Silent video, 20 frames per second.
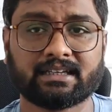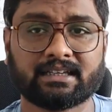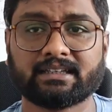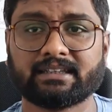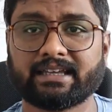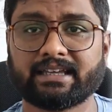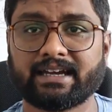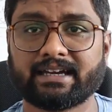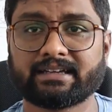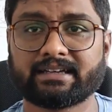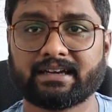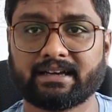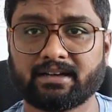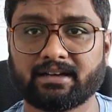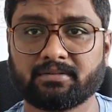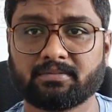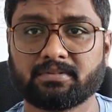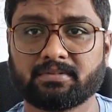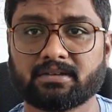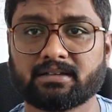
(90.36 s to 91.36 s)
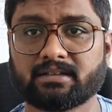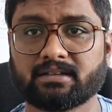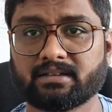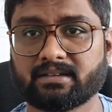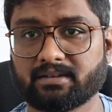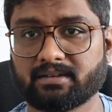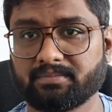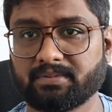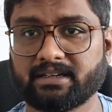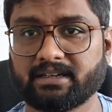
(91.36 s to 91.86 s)
that hub
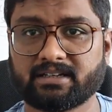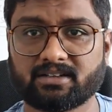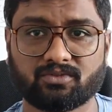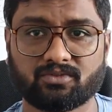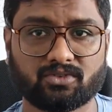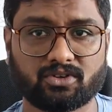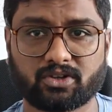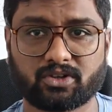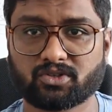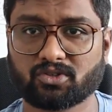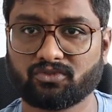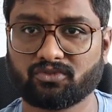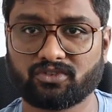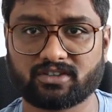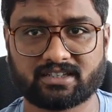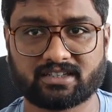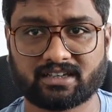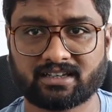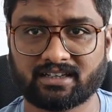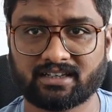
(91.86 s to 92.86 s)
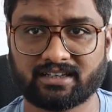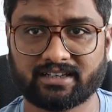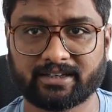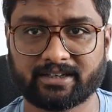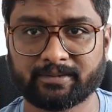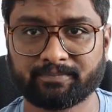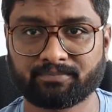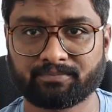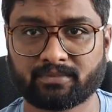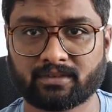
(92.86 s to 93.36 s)
repeater works on physical
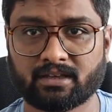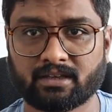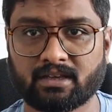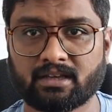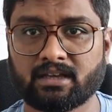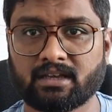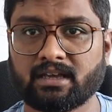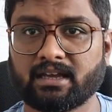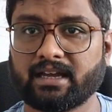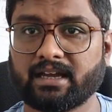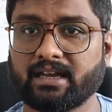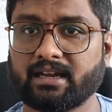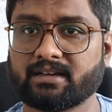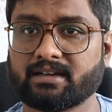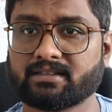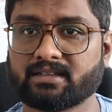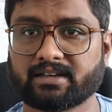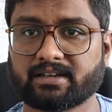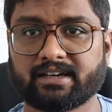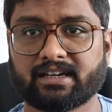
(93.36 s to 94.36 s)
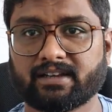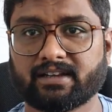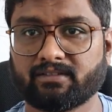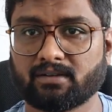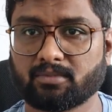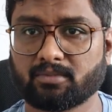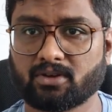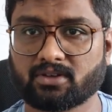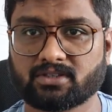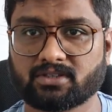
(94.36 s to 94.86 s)
layer and circuit level
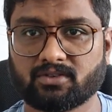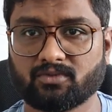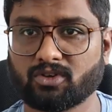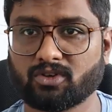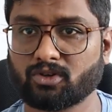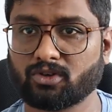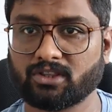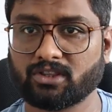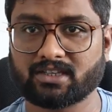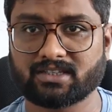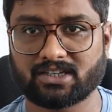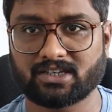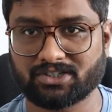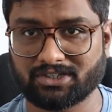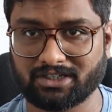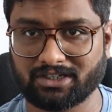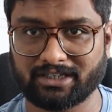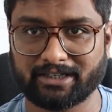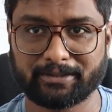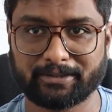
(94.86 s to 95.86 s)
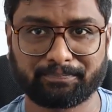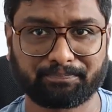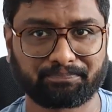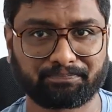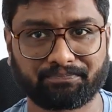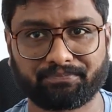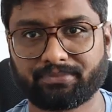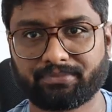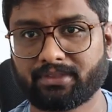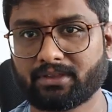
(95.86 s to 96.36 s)
proxy work on the session layer.
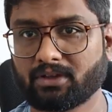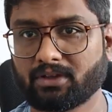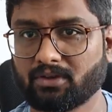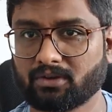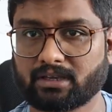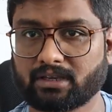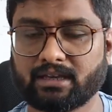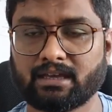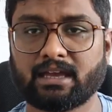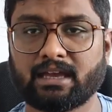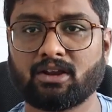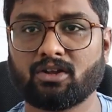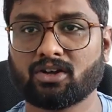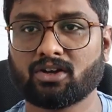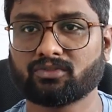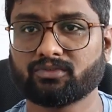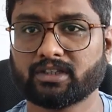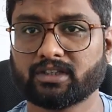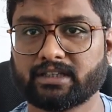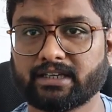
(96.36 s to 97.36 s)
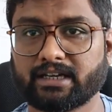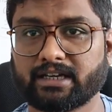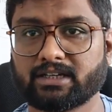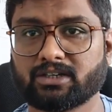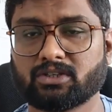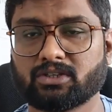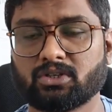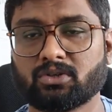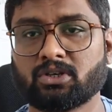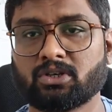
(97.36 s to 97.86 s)
Okay, along with
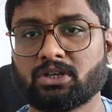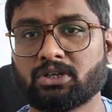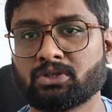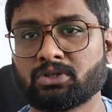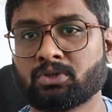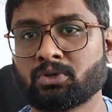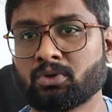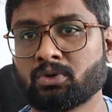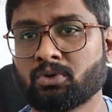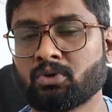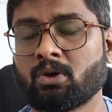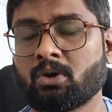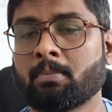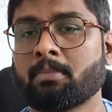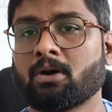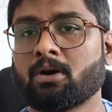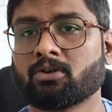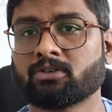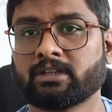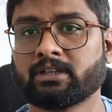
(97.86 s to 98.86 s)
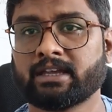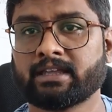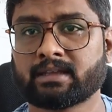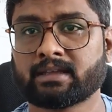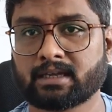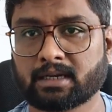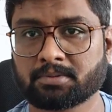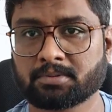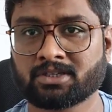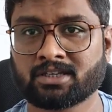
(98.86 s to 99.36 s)
that you need to know about the
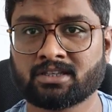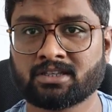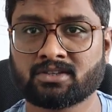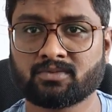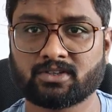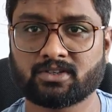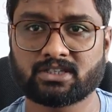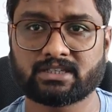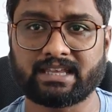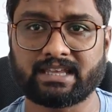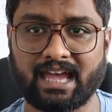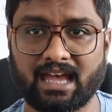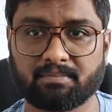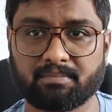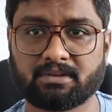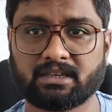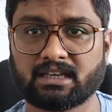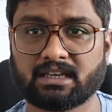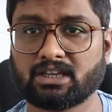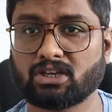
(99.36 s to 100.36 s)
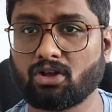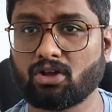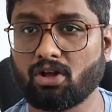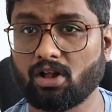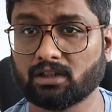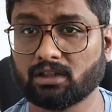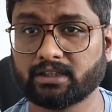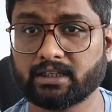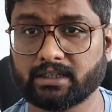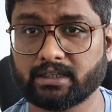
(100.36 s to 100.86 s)
encryptions which is happening in
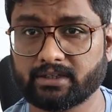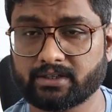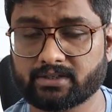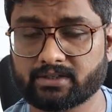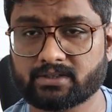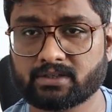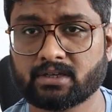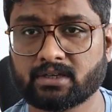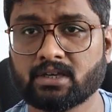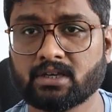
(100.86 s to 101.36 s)
all the layers.